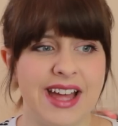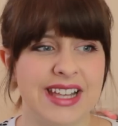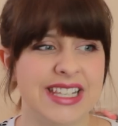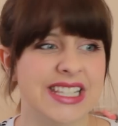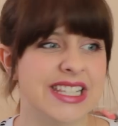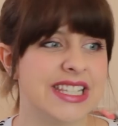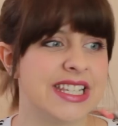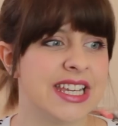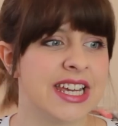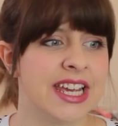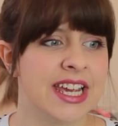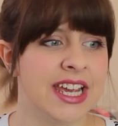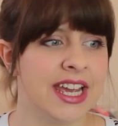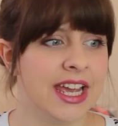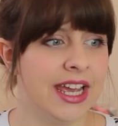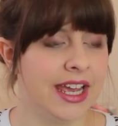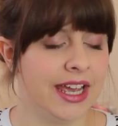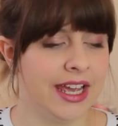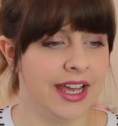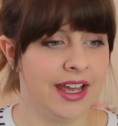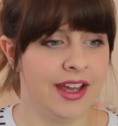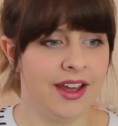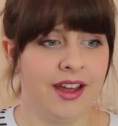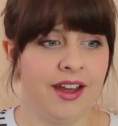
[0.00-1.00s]
and,
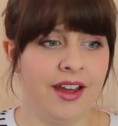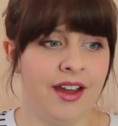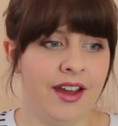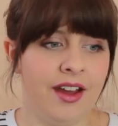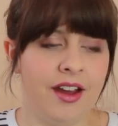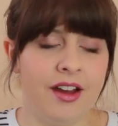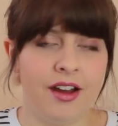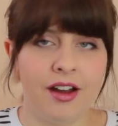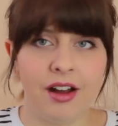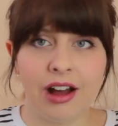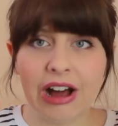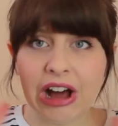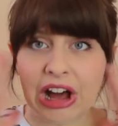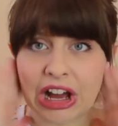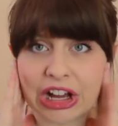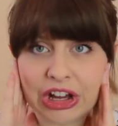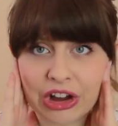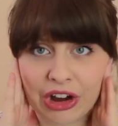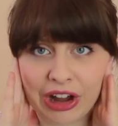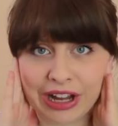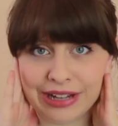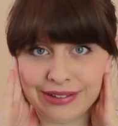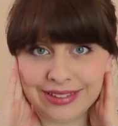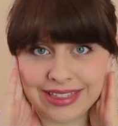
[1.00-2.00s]
oh, I
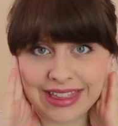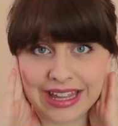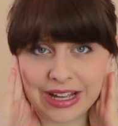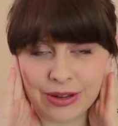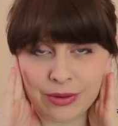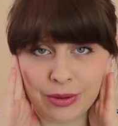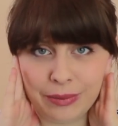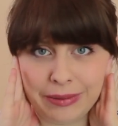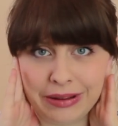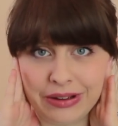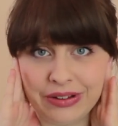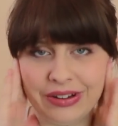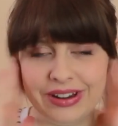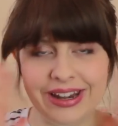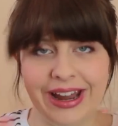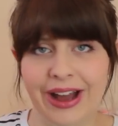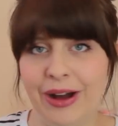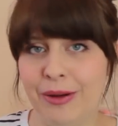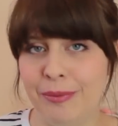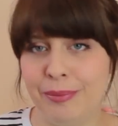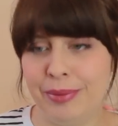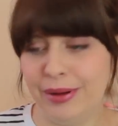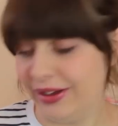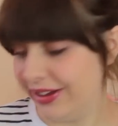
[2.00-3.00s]
can't even think what we got
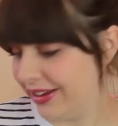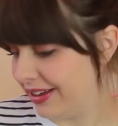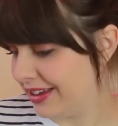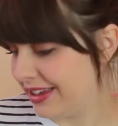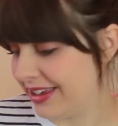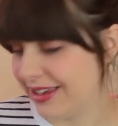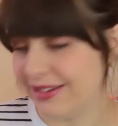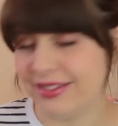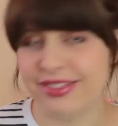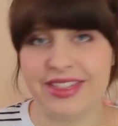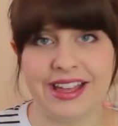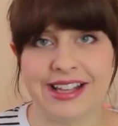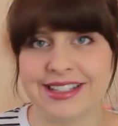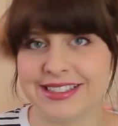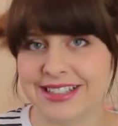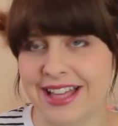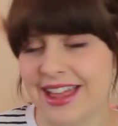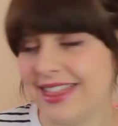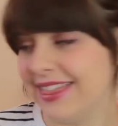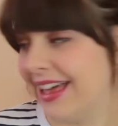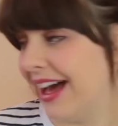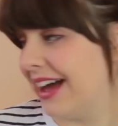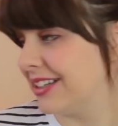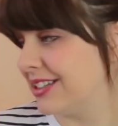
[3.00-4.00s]
now, but things
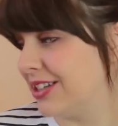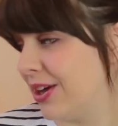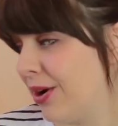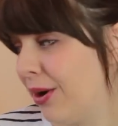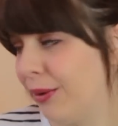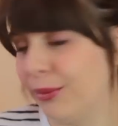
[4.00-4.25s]
like that. So